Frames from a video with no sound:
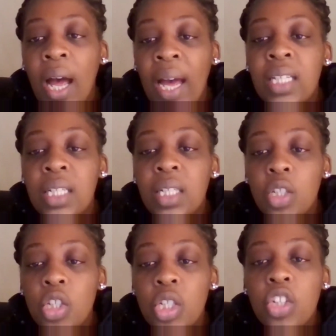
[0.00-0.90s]
I
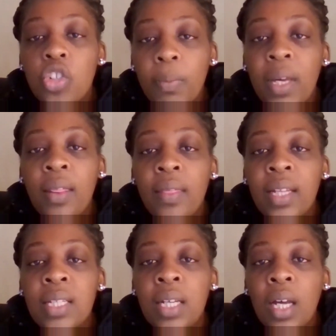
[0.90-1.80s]
didn't teach men
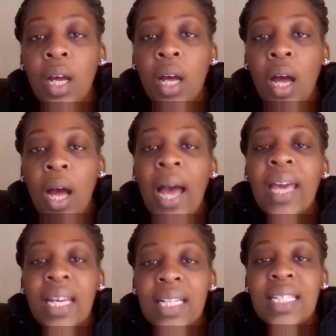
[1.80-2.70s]
that I
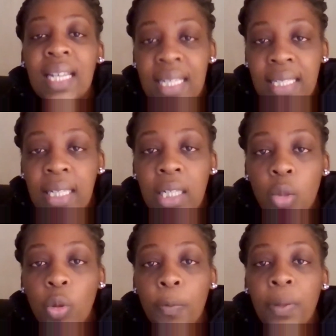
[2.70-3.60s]
can succeed
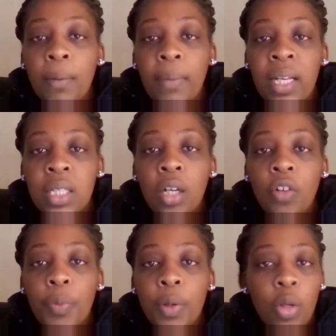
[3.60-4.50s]
with being
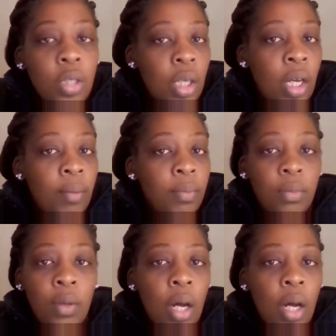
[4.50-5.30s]
myself, because I'm